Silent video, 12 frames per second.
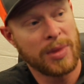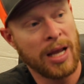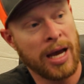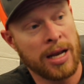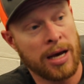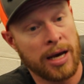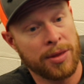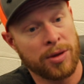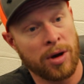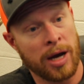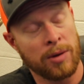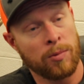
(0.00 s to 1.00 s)
And I
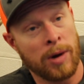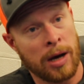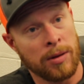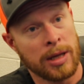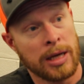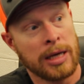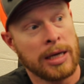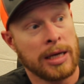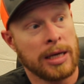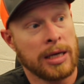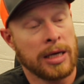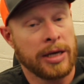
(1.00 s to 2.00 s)
thought, well,
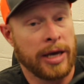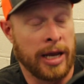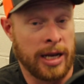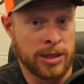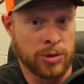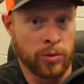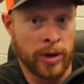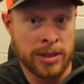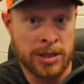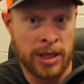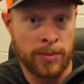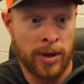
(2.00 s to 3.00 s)
it is
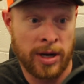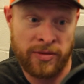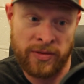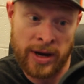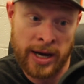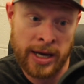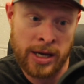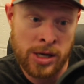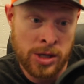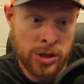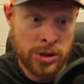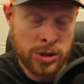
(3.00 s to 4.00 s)
risky, but if I
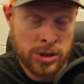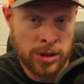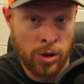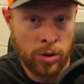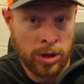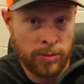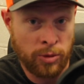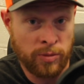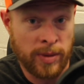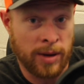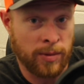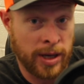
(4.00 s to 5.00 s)
slowly move
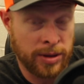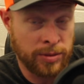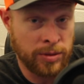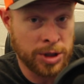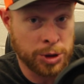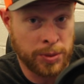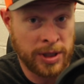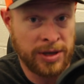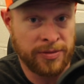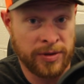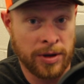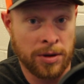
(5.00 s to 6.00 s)
my way through this pea
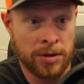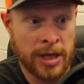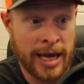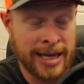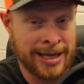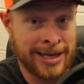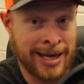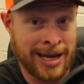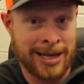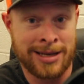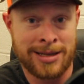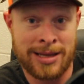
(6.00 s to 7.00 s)
field and
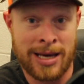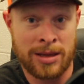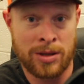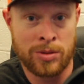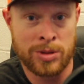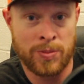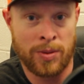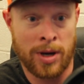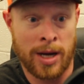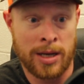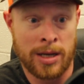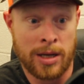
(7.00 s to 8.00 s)
get into that low
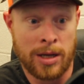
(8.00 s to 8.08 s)
spot,